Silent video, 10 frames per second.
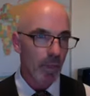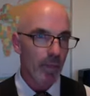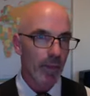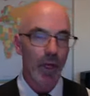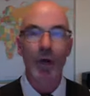
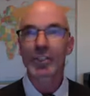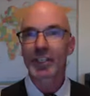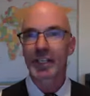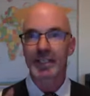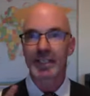The coach
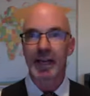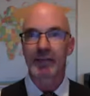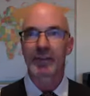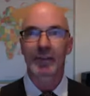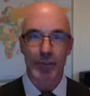needs to
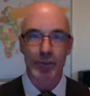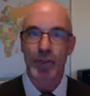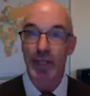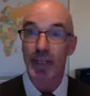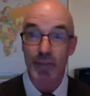have the two
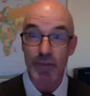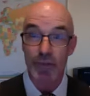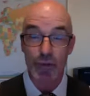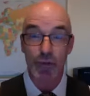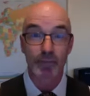things, the
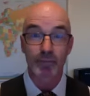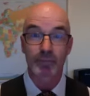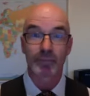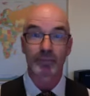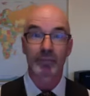Zoom
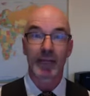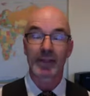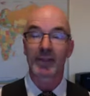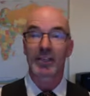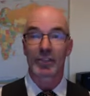
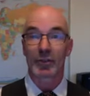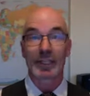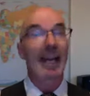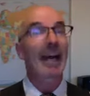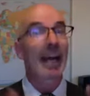and the Acuity.
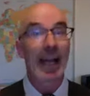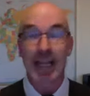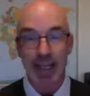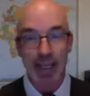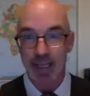
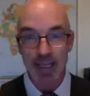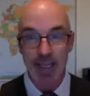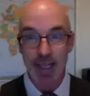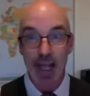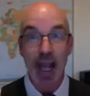
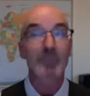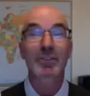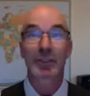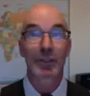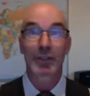
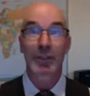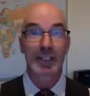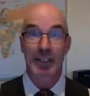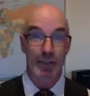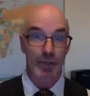Absolutely
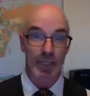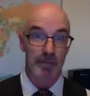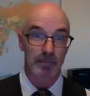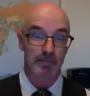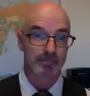Acuity.
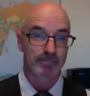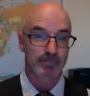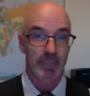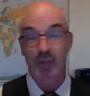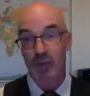
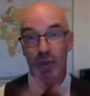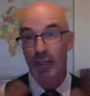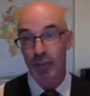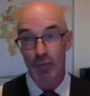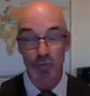If you want
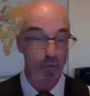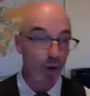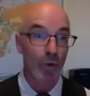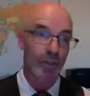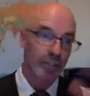to do
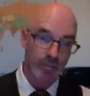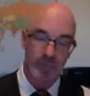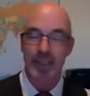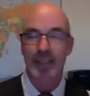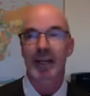phone or something
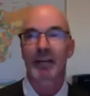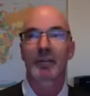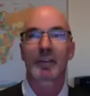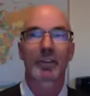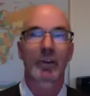like that,
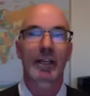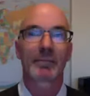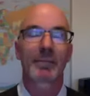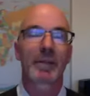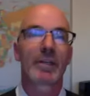feel great.
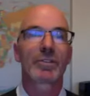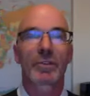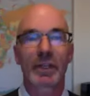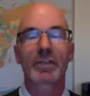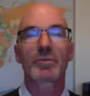So
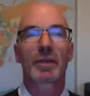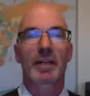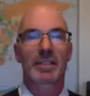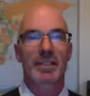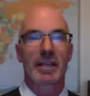here's what I
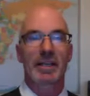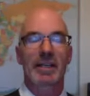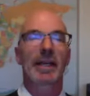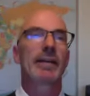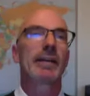say, and
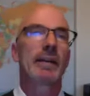again,